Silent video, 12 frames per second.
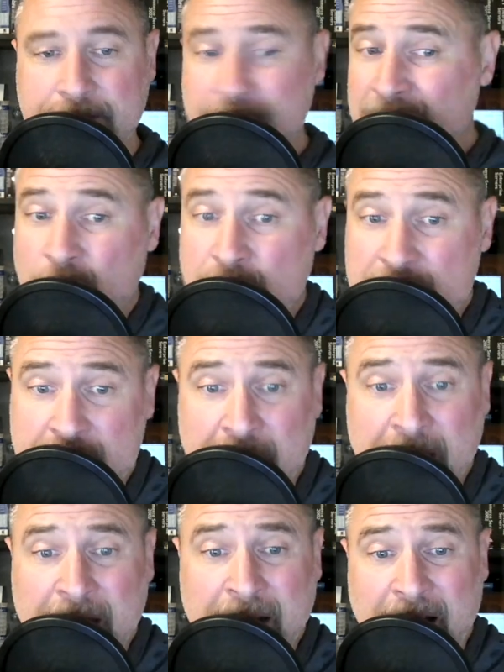It was a,
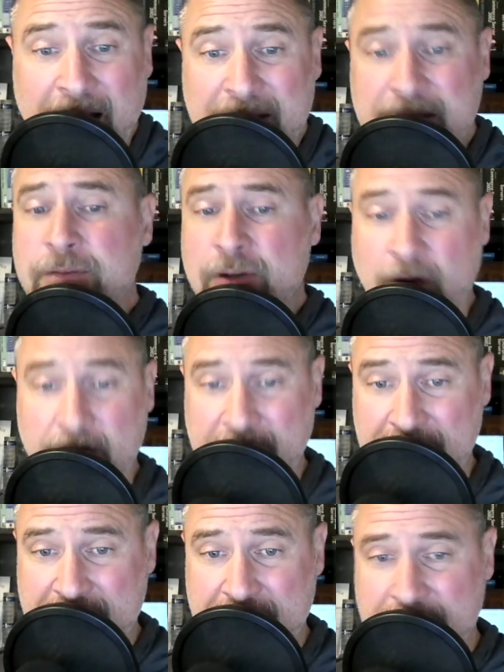a different
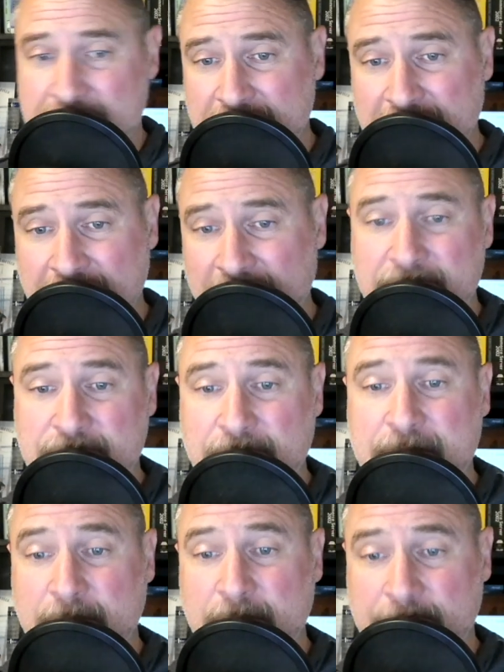audience than I'd
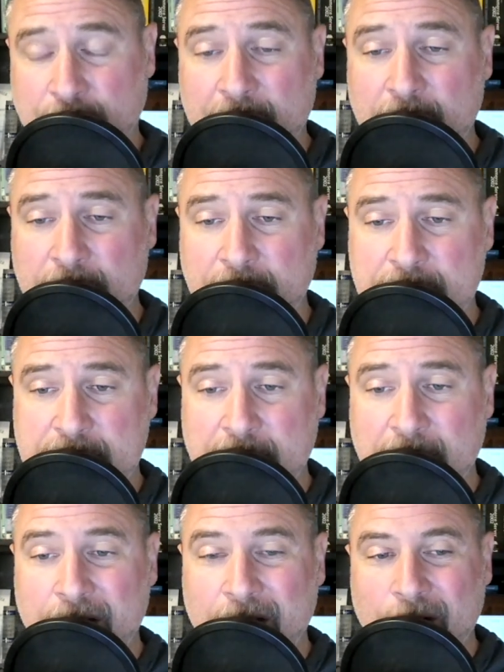addressed with prior books
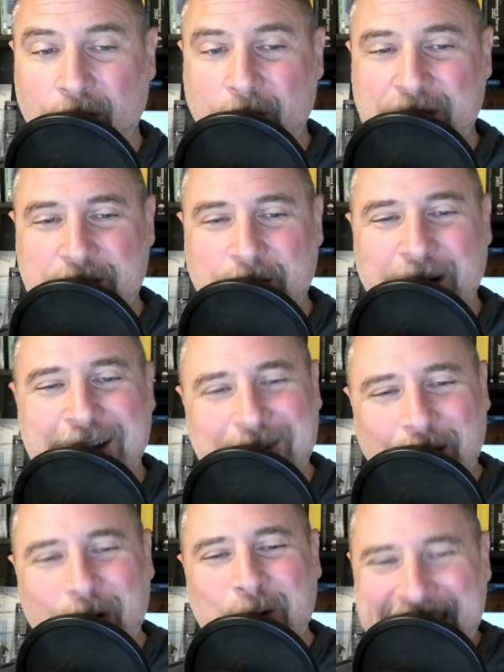which is why it's
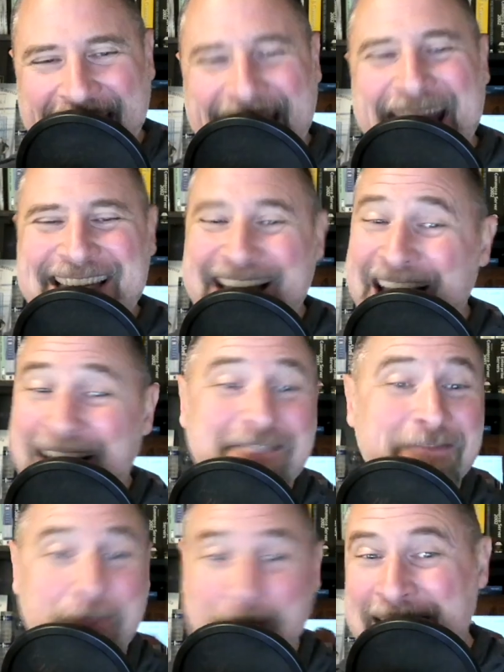okay to have
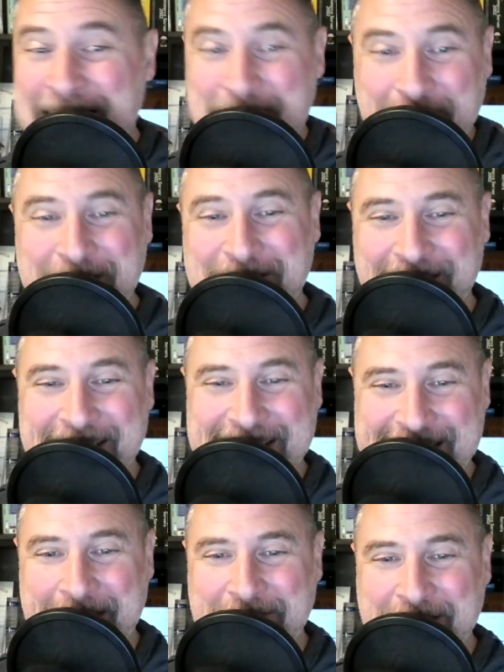many books on the
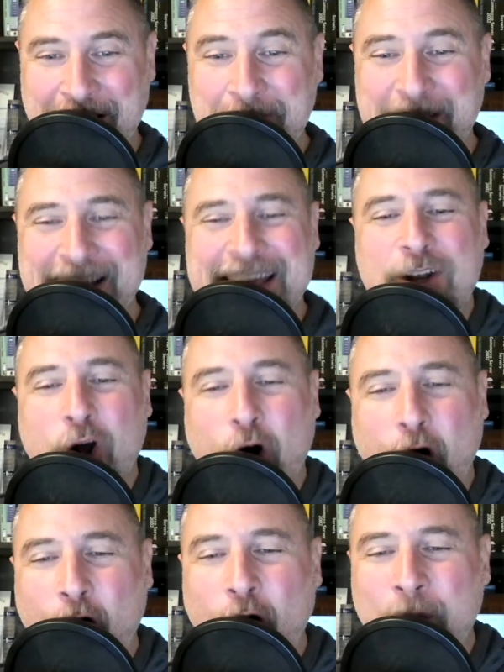same topic. It
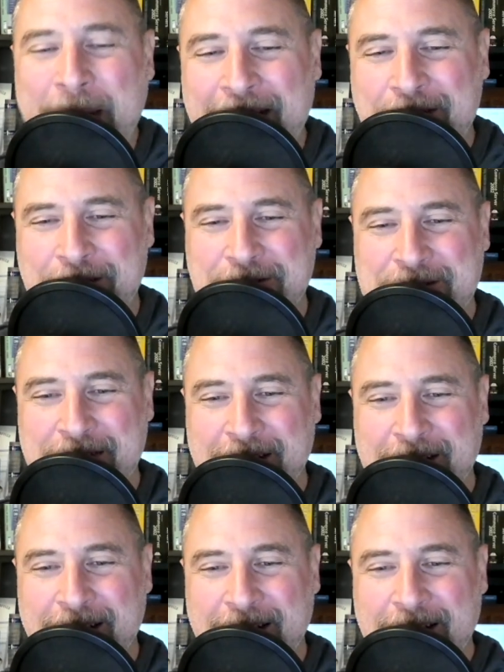all matters
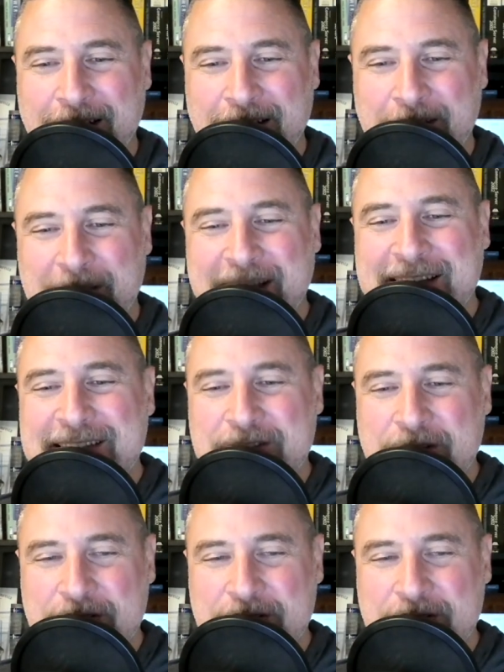because it's